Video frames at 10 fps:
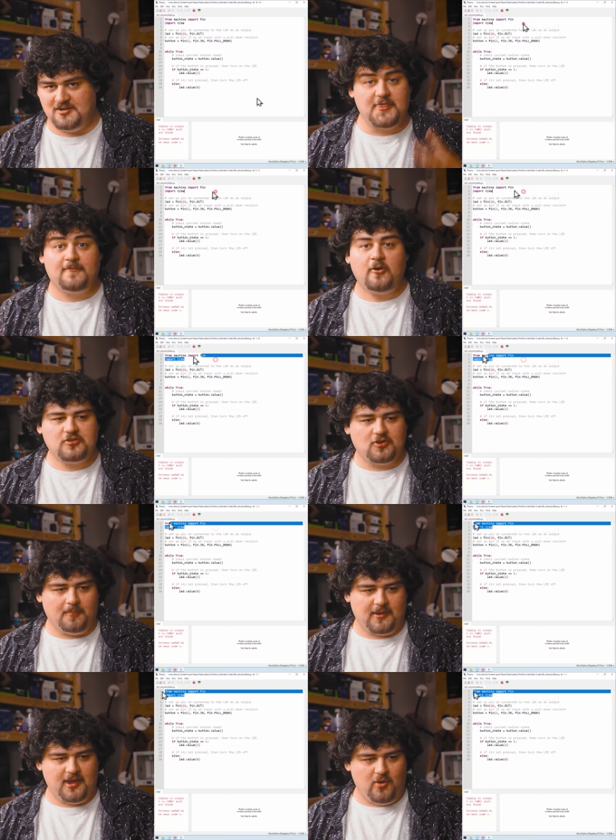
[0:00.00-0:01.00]
At the very
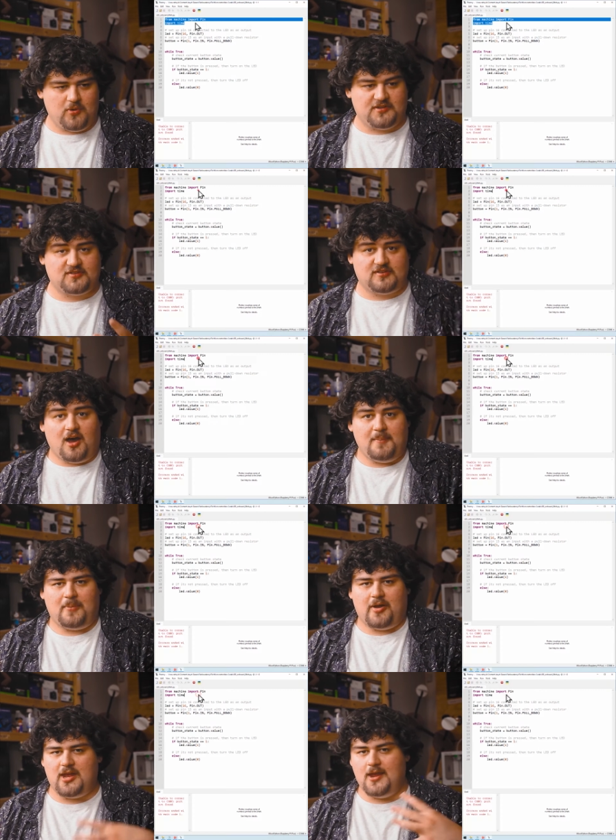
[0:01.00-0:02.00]
top here, we start
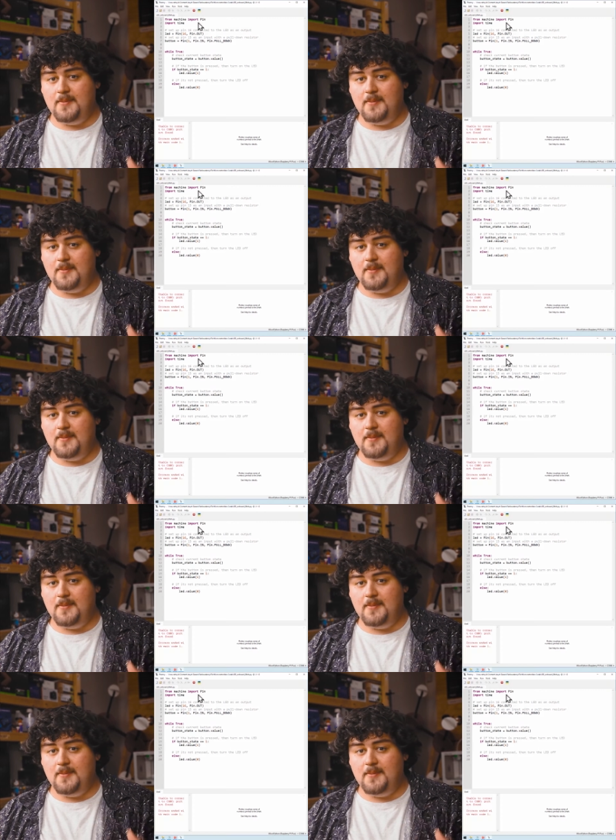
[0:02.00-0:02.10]
by